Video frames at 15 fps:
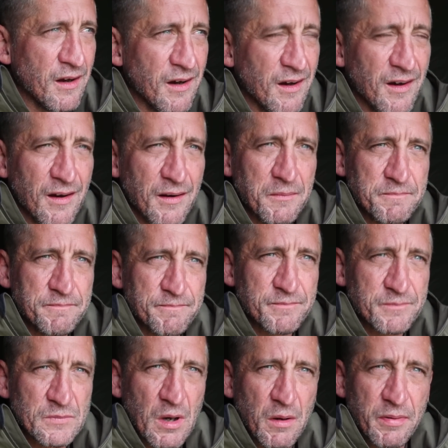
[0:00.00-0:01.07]
I'm
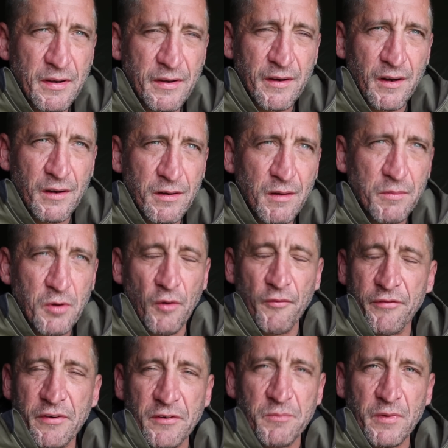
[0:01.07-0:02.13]

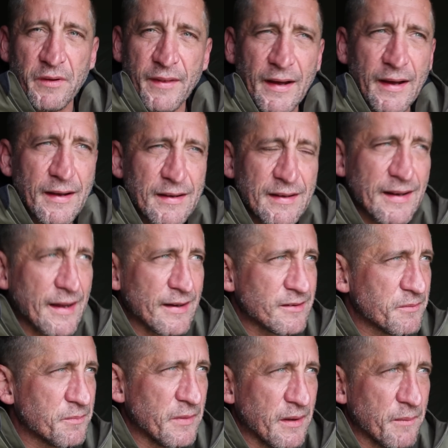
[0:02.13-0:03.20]
confident with that. It
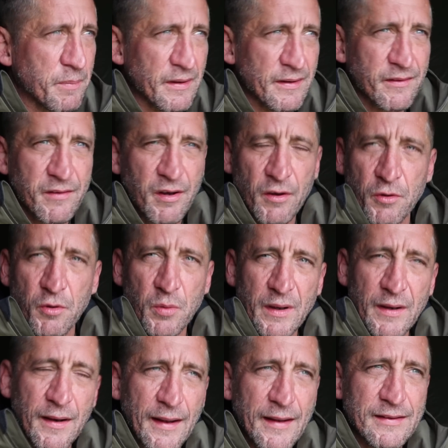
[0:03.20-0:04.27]
landed me at B2,
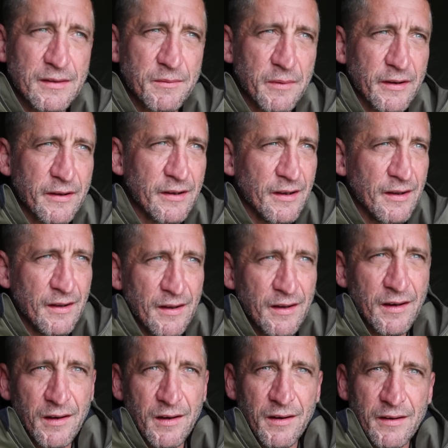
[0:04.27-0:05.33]
it landed me
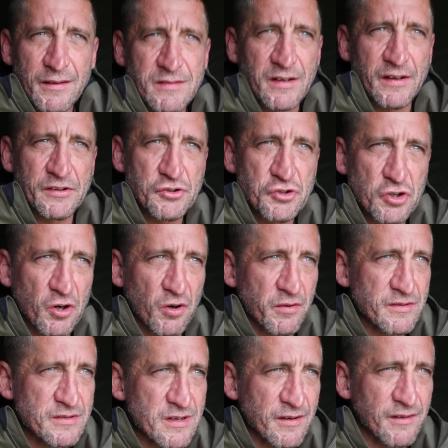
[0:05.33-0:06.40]
at St
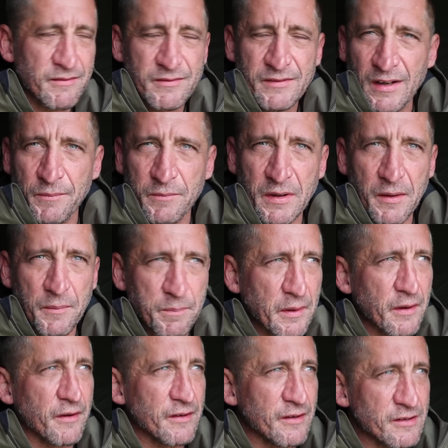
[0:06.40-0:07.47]
John's, done me at
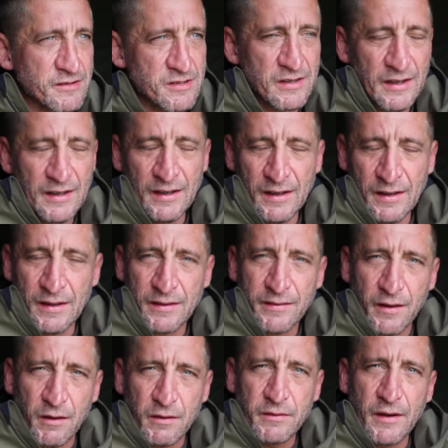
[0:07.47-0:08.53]
Burners.
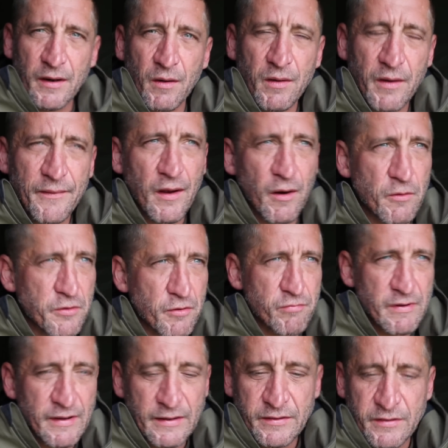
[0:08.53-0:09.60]
So, you know, I know the
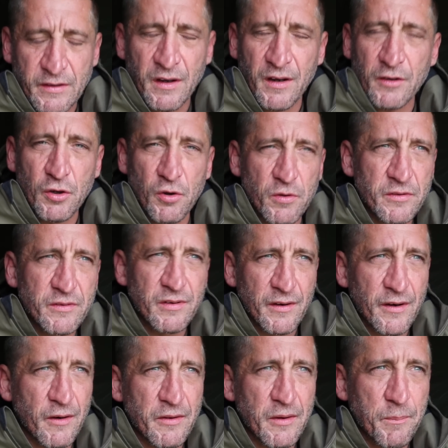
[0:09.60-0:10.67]
rigs are good, I
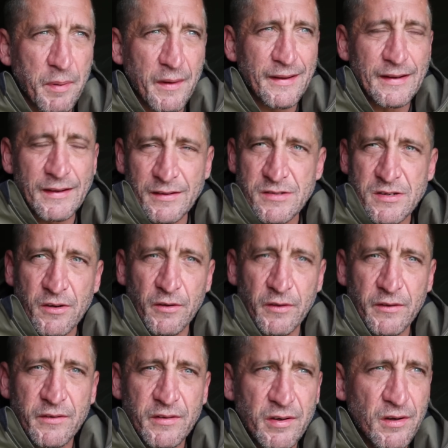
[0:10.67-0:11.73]
know the bait is
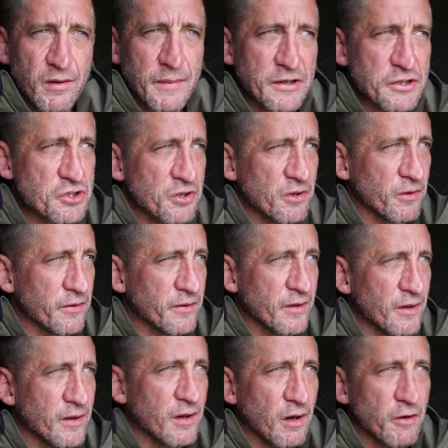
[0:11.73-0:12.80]
good. I'm actually on
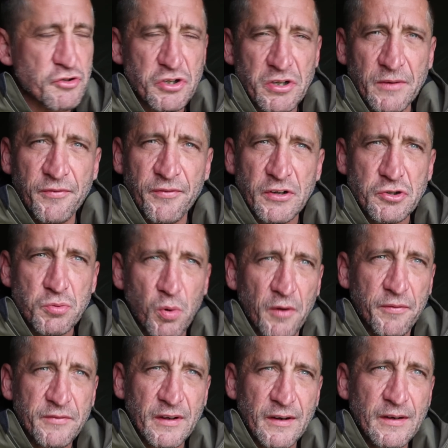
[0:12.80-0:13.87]
OG Fish
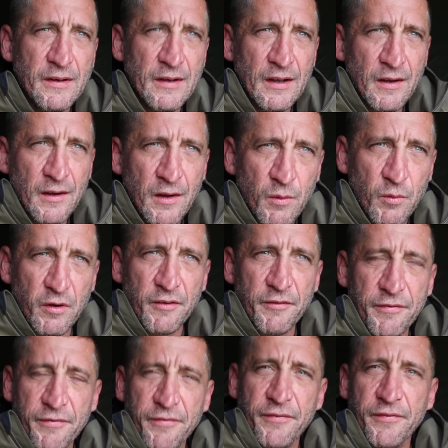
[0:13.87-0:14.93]
Wafter
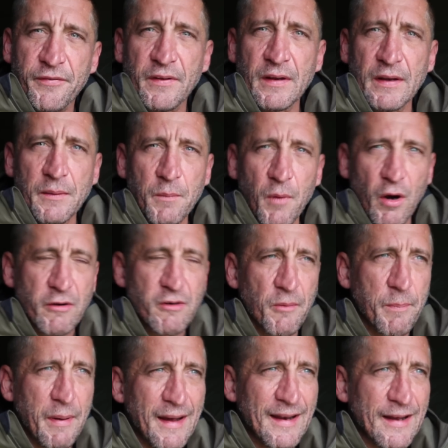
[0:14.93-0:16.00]
with the
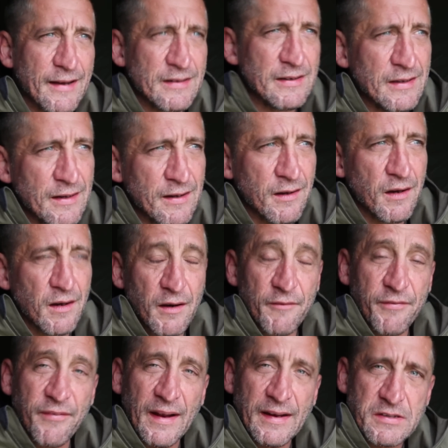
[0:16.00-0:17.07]
micro pellet
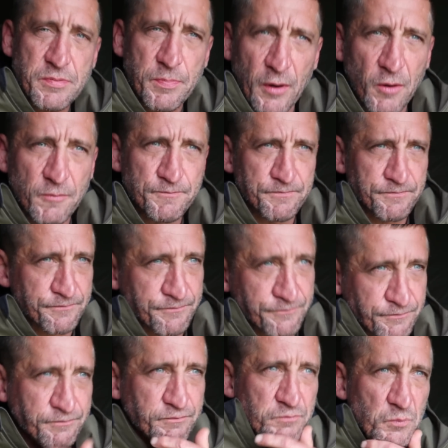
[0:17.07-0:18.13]
and flat spot.
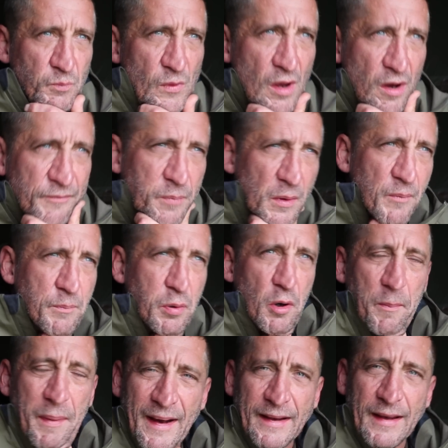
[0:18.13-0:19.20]
I
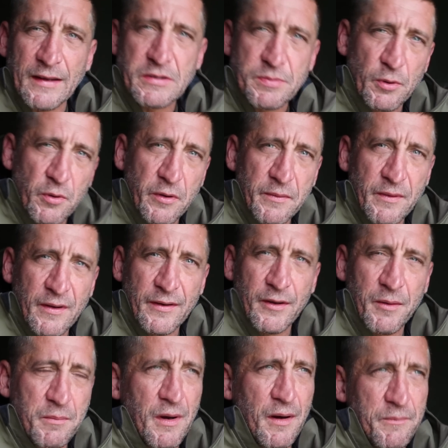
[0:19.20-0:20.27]
put a bag out this morning and
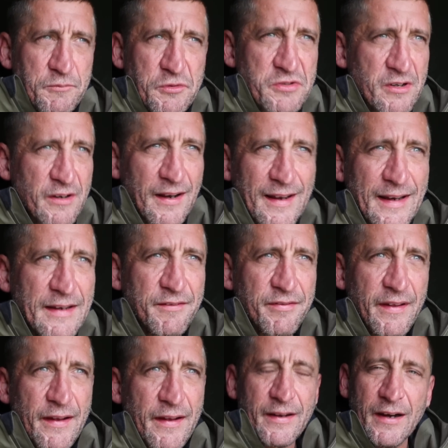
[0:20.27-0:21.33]
I'm just going to leave
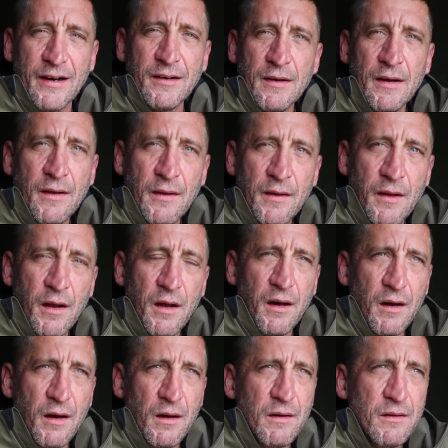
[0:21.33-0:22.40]
now,
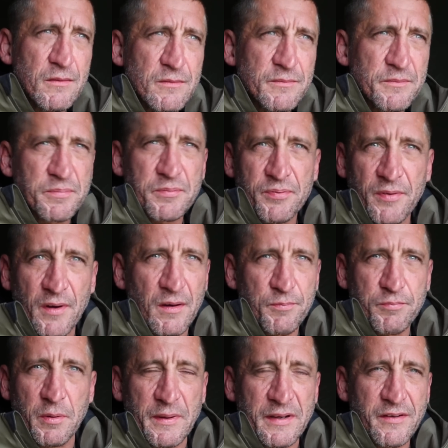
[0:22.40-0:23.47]

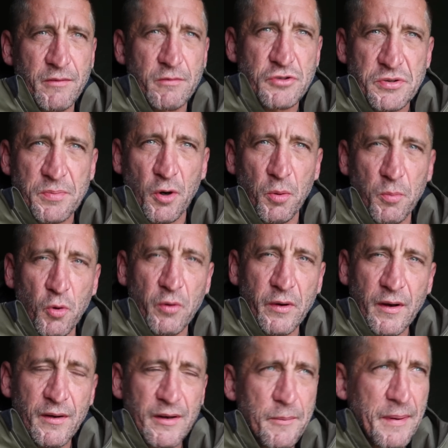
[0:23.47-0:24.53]
probably till tomorrow
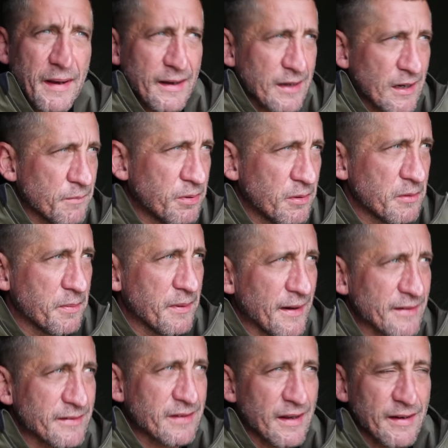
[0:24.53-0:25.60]
morning. I'm going to pack up probably
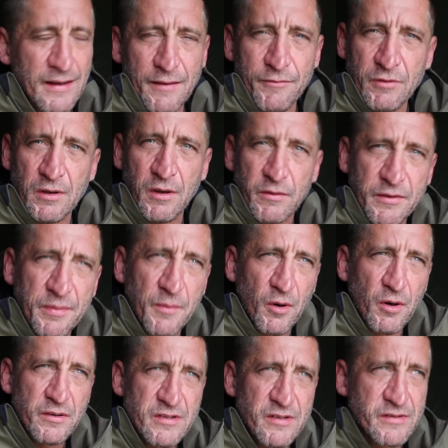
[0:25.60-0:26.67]
about 10, 11 o'clock
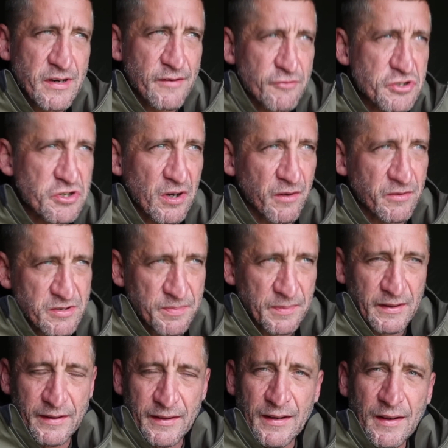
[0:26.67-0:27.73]
tomorrow, so there's every chance of
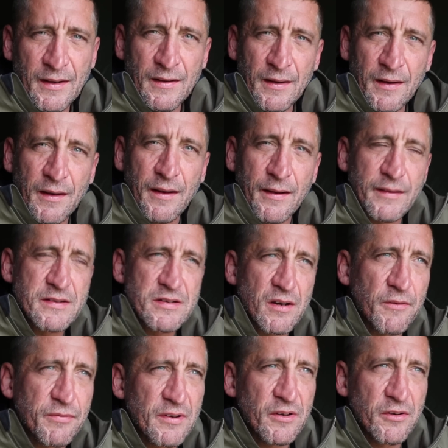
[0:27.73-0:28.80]
being late this
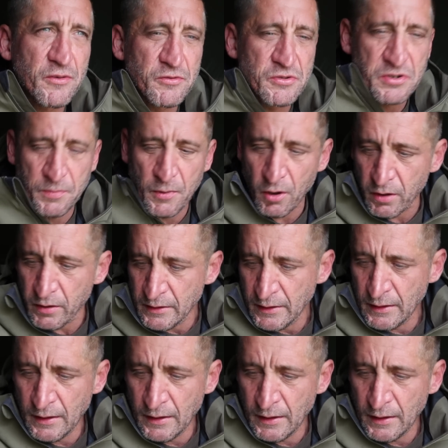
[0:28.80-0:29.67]
afternoon or tomorrow.